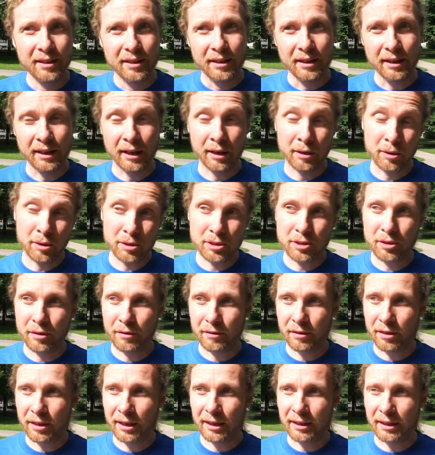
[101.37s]
And I also
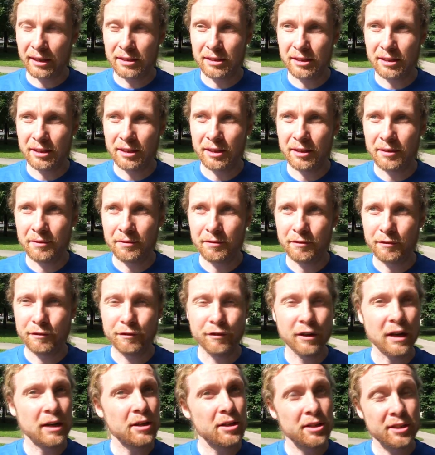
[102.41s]
think that
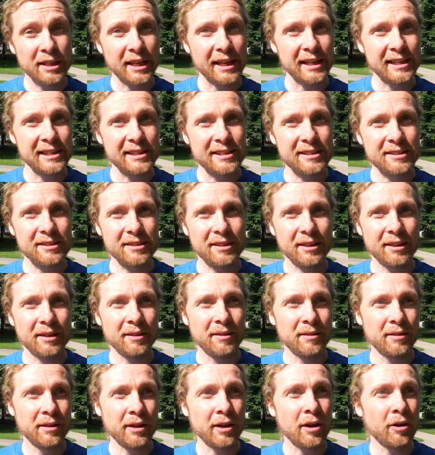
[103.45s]
fairy tales,
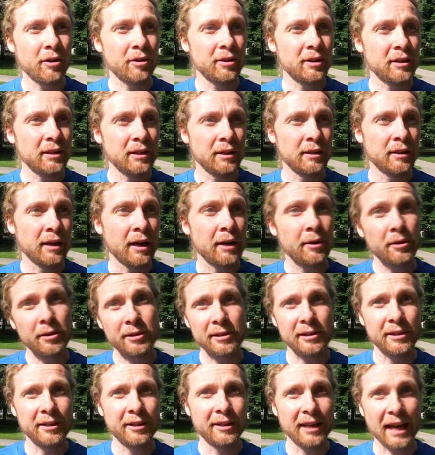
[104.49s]
they are
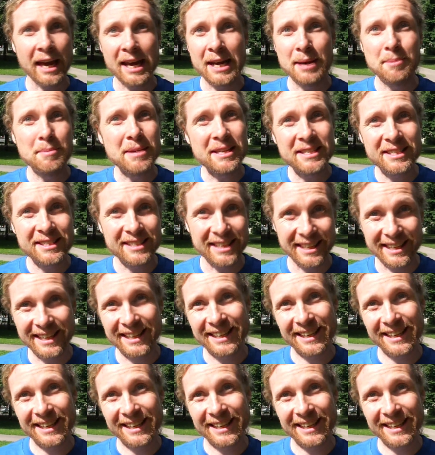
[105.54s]
inherently animistic.